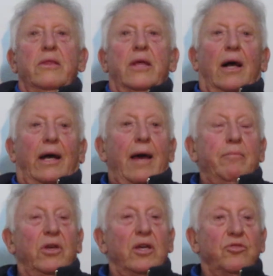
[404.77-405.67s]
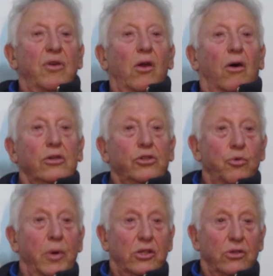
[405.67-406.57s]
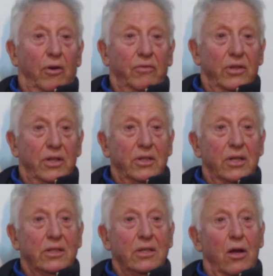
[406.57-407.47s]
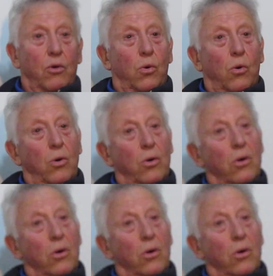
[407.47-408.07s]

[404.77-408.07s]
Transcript: Then I came to Israel 2 weeks after the 6-day war